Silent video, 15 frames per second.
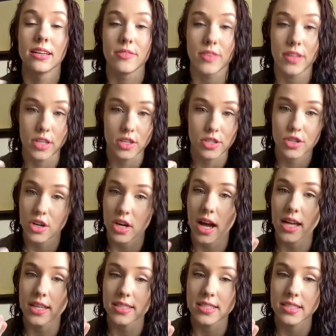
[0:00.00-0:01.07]
Fingers
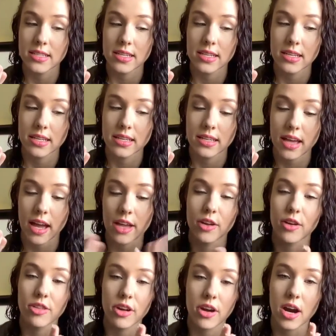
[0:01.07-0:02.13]
crossed. I
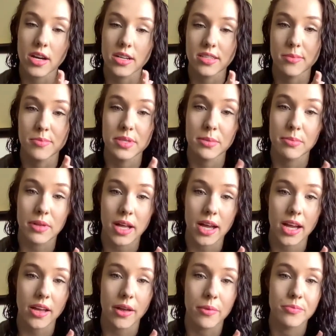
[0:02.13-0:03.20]
know there are some
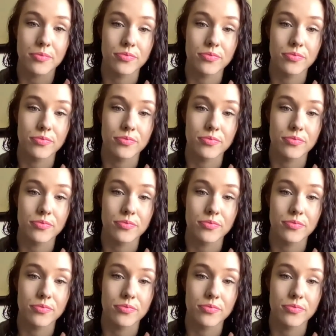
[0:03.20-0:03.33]
supply